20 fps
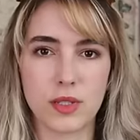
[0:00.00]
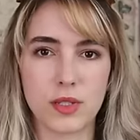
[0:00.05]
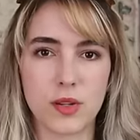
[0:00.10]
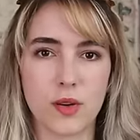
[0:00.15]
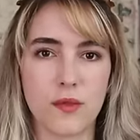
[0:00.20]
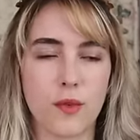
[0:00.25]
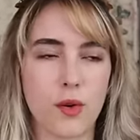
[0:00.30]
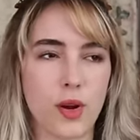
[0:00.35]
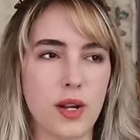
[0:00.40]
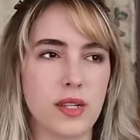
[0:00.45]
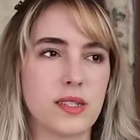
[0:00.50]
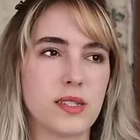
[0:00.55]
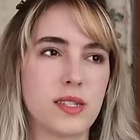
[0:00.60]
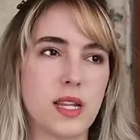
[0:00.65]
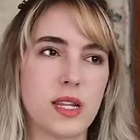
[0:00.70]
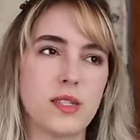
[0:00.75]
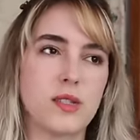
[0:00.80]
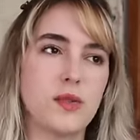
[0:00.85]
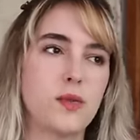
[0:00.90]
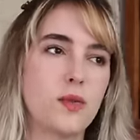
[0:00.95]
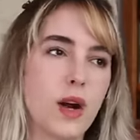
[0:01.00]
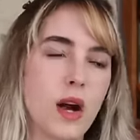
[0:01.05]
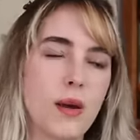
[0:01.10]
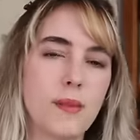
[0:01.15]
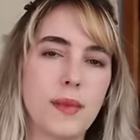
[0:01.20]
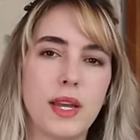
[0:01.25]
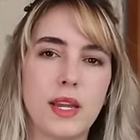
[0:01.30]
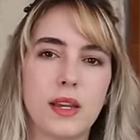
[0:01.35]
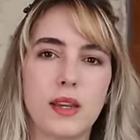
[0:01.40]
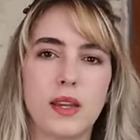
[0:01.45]
So for instance, you
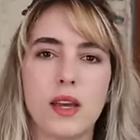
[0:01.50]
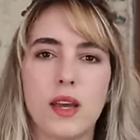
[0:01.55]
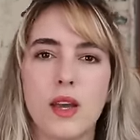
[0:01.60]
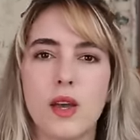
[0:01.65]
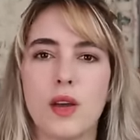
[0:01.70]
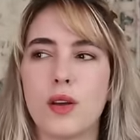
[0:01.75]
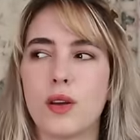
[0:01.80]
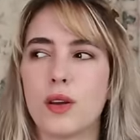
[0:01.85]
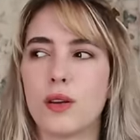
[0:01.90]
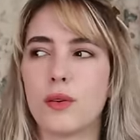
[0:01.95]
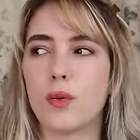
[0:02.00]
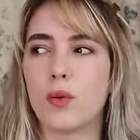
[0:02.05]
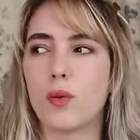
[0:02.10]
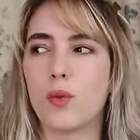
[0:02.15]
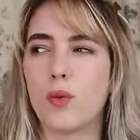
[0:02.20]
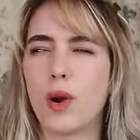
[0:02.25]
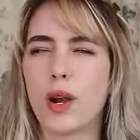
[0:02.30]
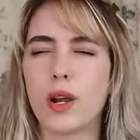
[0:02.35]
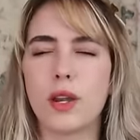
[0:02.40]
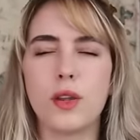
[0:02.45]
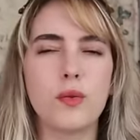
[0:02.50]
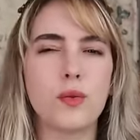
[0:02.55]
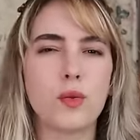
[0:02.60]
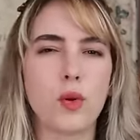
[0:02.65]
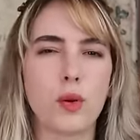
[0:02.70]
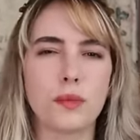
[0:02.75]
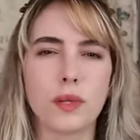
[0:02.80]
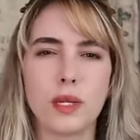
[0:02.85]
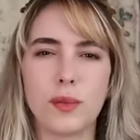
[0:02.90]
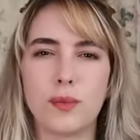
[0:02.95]
come in, where do you
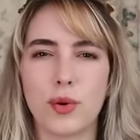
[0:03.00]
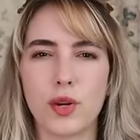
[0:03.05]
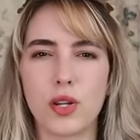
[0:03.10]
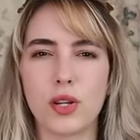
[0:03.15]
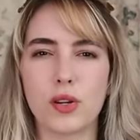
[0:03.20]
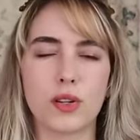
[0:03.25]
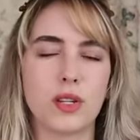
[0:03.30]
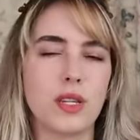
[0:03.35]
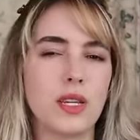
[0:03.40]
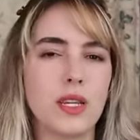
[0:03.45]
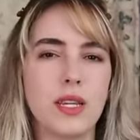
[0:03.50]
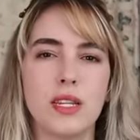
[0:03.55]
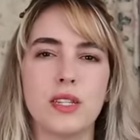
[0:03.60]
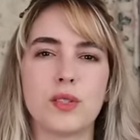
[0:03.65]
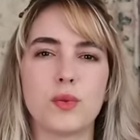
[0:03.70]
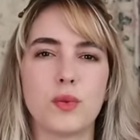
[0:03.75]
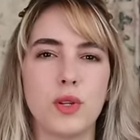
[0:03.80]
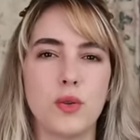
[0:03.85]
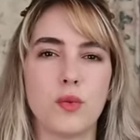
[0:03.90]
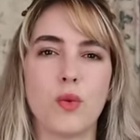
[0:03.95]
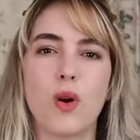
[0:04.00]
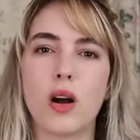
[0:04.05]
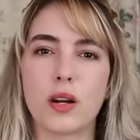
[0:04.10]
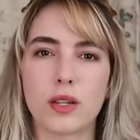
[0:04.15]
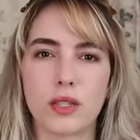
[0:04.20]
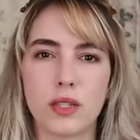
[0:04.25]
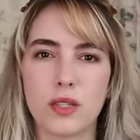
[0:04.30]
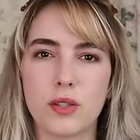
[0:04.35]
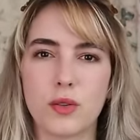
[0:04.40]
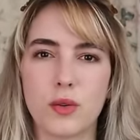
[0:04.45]
normally put your keys when you
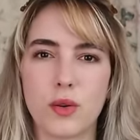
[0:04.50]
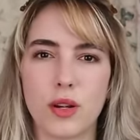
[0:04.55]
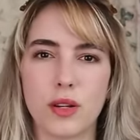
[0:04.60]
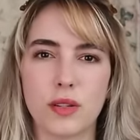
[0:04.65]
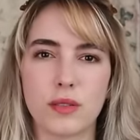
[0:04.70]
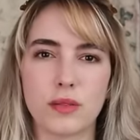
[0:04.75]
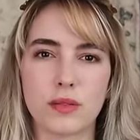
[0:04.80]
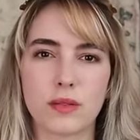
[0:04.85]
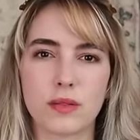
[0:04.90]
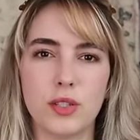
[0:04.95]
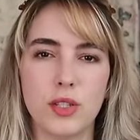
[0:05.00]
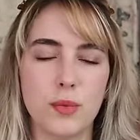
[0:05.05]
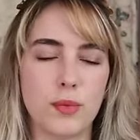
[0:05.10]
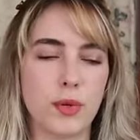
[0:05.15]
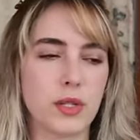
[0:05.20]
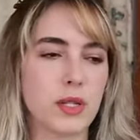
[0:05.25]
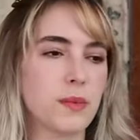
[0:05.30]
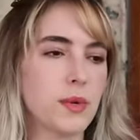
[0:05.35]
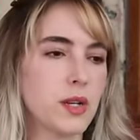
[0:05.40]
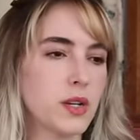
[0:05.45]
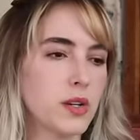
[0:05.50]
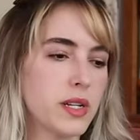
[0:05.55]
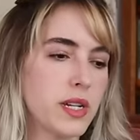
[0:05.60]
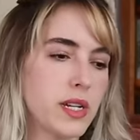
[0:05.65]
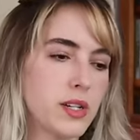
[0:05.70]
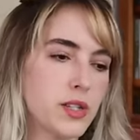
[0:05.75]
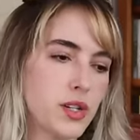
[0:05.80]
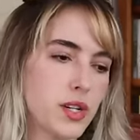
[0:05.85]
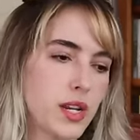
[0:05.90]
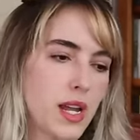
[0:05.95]
walk in the door? Do you put them on your
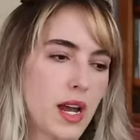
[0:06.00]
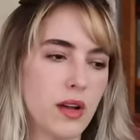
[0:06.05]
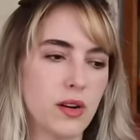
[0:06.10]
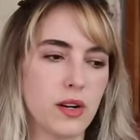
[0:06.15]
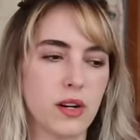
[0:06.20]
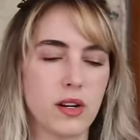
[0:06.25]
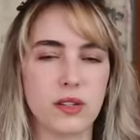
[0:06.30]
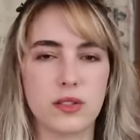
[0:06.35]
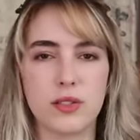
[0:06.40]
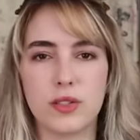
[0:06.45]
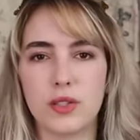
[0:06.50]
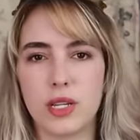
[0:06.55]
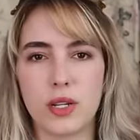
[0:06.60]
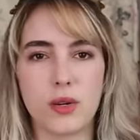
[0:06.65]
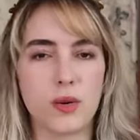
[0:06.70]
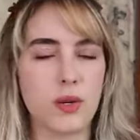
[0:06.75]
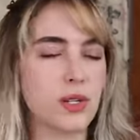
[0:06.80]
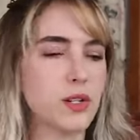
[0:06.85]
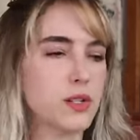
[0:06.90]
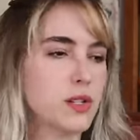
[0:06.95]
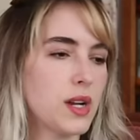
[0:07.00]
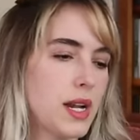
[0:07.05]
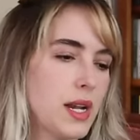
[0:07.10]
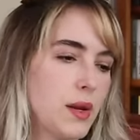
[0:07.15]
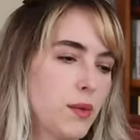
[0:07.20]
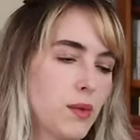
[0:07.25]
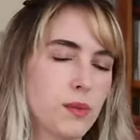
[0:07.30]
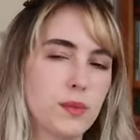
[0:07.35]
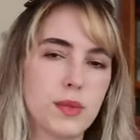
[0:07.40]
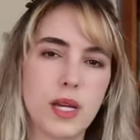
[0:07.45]
kitchen counter? Do they go on your
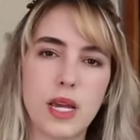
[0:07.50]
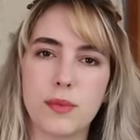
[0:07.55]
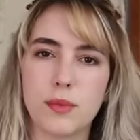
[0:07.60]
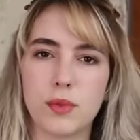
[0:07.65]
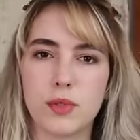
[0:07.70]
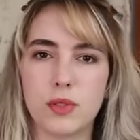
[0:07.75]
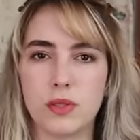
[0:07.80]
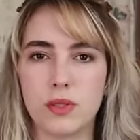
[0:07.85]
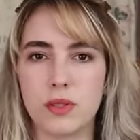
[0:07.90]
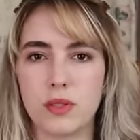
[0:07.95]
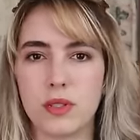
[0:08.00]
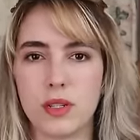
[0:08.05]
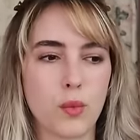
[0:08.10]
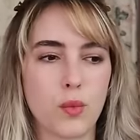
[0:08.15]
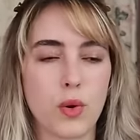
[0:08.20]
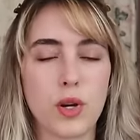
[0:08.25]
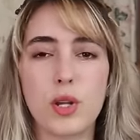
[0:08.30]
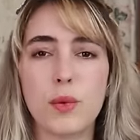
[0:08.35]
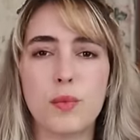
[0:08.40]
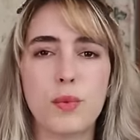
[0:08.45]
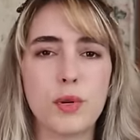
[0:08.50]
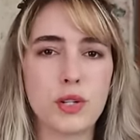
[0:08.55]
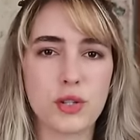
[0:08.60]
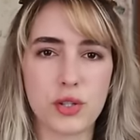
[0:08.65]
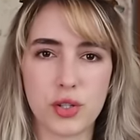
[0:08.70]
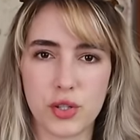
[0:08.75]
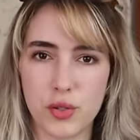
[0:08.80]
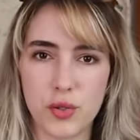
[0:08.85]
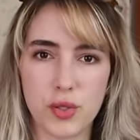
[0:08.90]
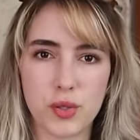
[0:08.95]
dining room table? Where do you put your
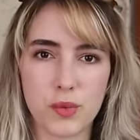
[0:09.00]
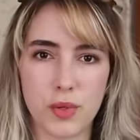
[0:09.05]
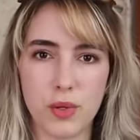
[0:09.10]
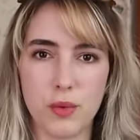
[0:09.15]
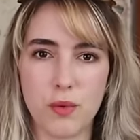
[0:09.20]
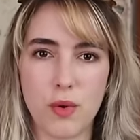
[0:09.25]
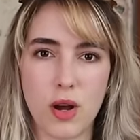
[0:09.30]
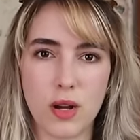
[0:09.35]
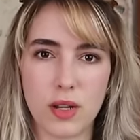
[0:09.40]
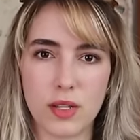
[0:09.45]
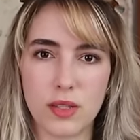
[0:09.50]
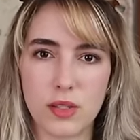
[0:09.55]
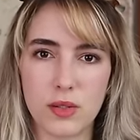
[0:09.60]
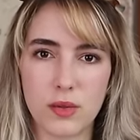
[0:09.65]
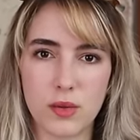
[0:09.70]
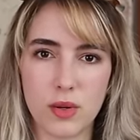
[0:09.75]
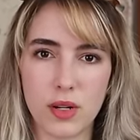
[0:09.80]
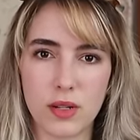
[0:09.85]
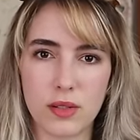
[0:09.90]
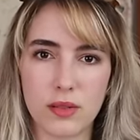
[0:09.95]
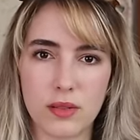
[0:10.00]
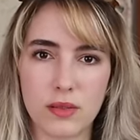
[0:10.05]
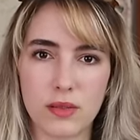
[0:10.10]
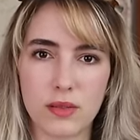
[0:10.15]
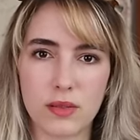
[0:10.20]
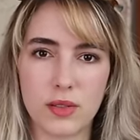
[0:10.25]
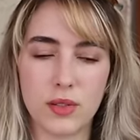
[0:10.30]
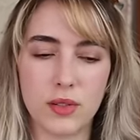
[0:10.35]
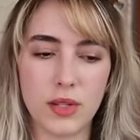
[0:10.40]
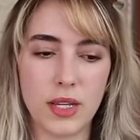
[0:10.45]
shoes when you walk in the door?
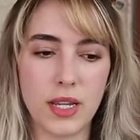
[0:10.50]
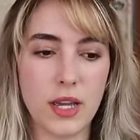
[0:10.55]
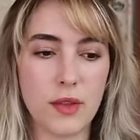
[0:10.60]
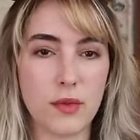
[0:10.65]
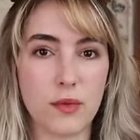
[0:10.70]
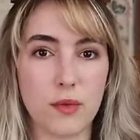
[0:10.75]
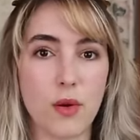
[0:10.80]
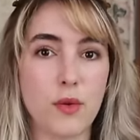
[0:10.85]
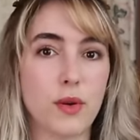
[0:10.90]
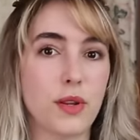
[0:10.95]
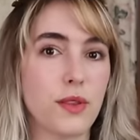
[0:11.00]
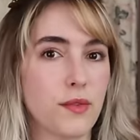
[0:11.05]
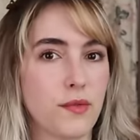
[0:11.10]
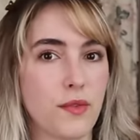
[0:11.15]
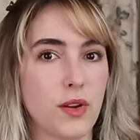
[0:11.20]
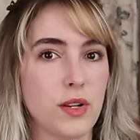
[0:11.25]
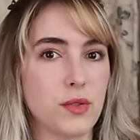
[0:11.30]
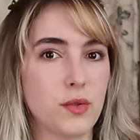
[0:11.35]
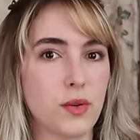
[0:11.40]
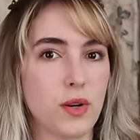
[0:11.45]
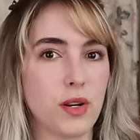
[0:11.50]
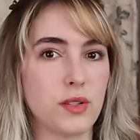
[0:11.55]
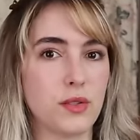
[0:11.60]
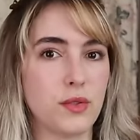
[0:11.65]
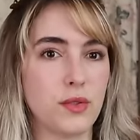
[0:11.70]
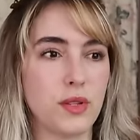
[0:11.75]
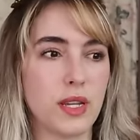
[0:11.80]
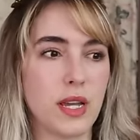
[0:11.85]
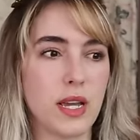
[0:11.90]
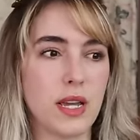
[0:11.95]
Do they get thrown at the front door?
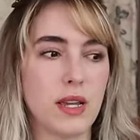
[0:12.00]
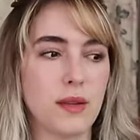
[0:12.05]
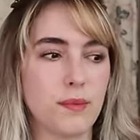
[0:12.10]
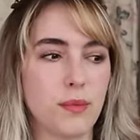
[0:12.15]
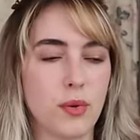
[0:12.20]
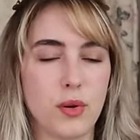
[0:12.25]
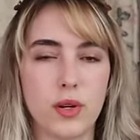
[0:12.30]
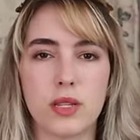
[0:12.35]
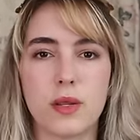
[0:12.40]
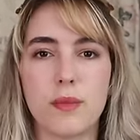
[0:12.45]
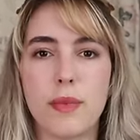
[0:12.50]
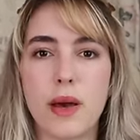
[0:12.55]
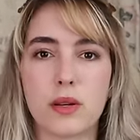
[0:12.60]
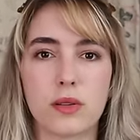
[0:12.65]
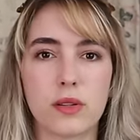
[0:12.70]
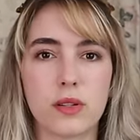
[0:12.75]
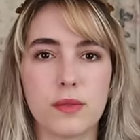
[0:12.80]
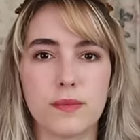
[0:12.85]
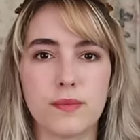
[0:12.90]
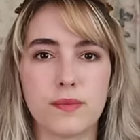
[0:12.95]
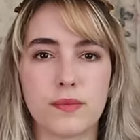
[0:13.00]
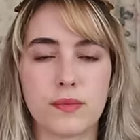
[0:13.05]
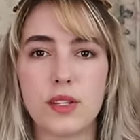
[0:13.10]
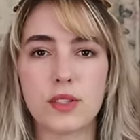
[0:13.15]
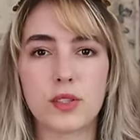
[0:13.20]
Do they get put in the bedroom?